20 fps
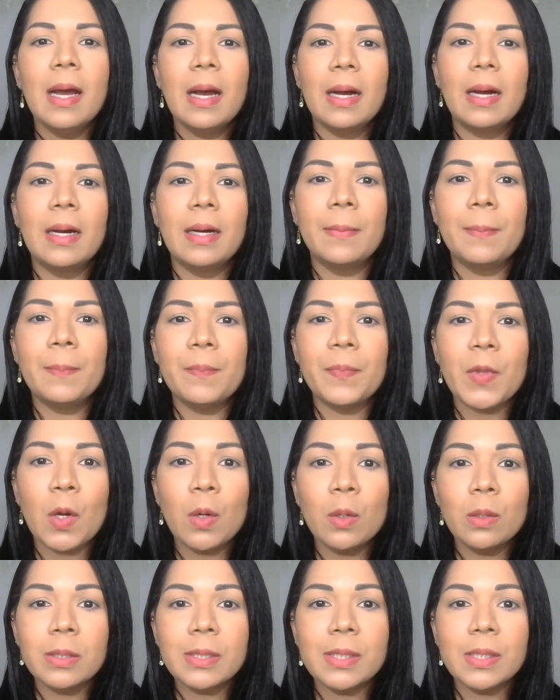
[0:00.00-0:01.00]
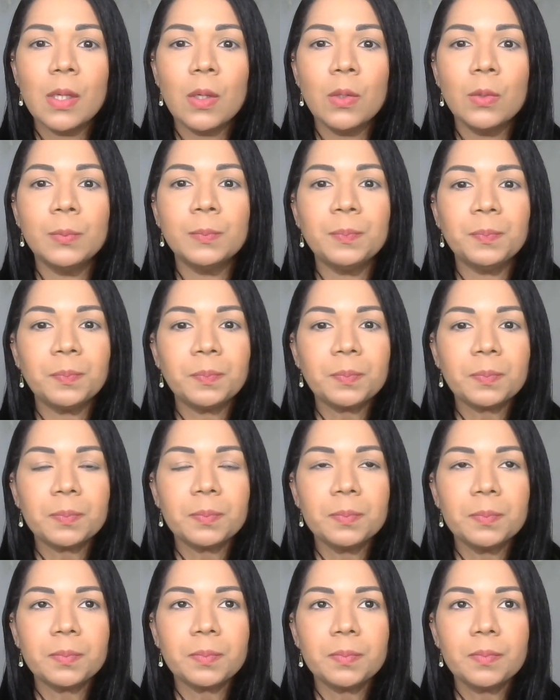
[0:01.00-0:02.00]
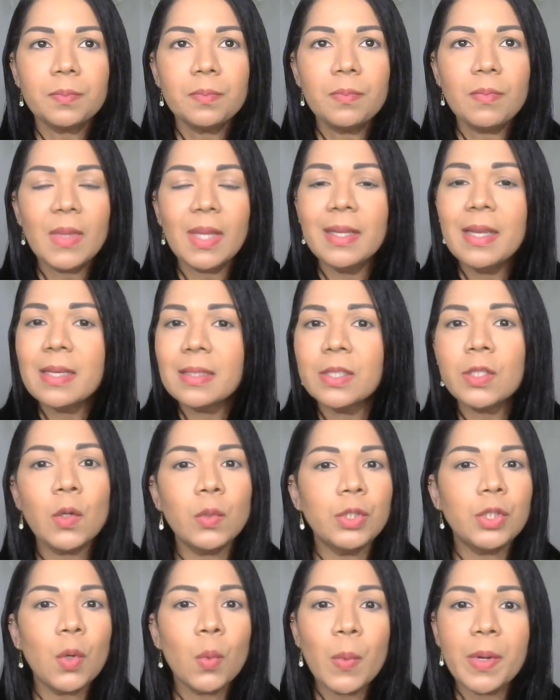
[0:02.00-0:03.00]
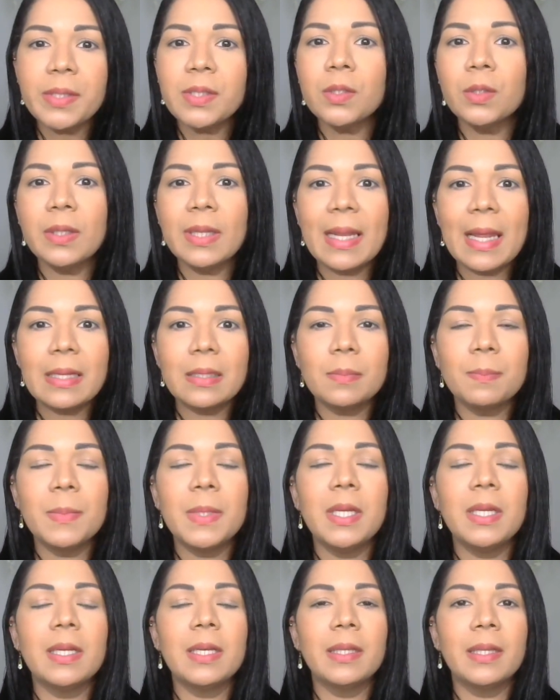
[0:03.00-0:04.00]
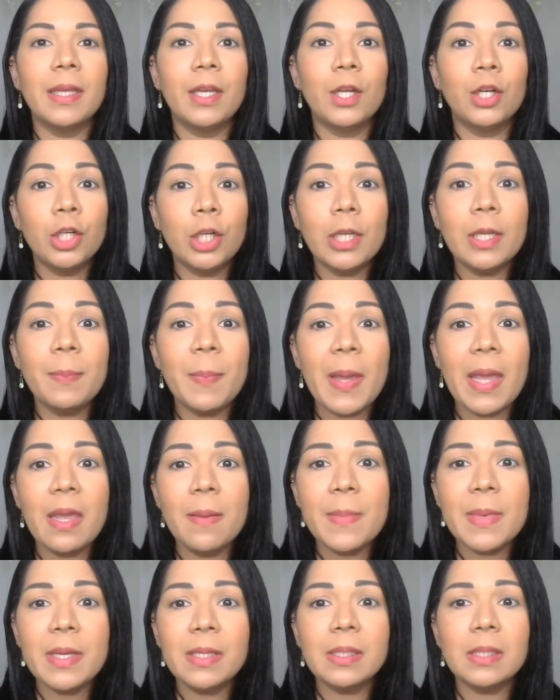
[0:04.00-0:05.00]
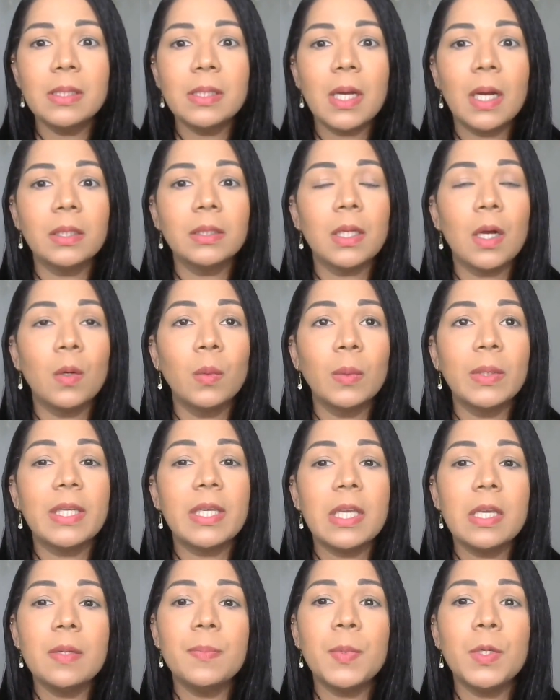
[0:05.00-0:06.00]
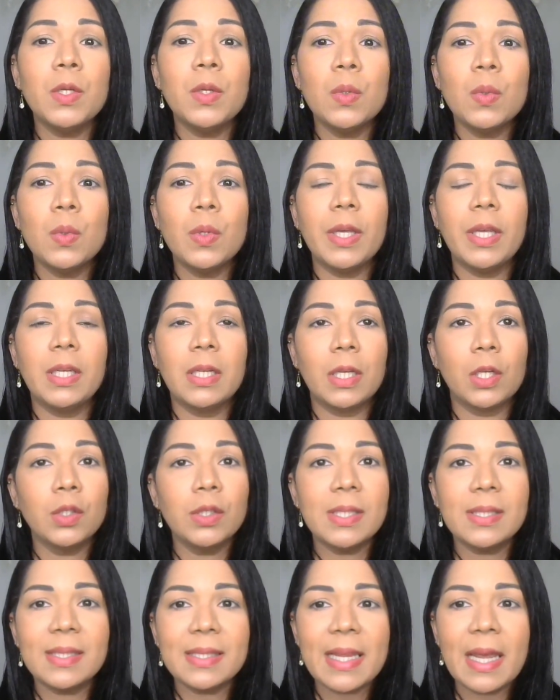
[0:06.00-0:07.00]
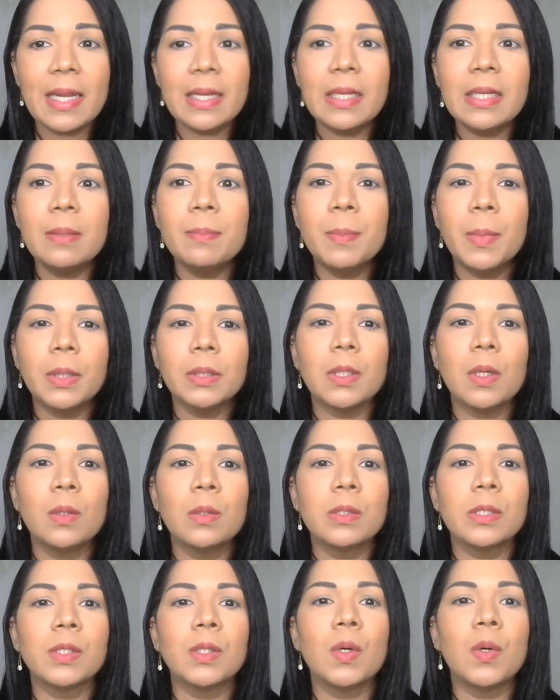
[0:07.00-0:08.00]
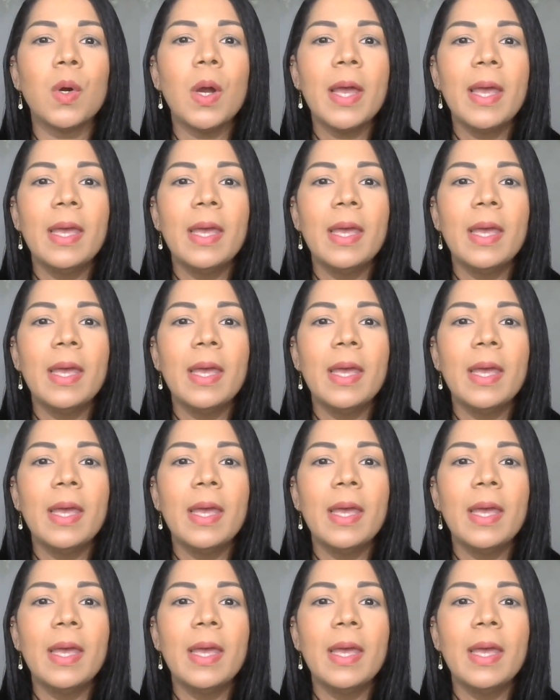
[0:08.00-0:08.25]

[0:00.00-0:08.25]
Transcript: Also, yes, so don't wait till the last minute. Early payments not only keep you in a good standing, but also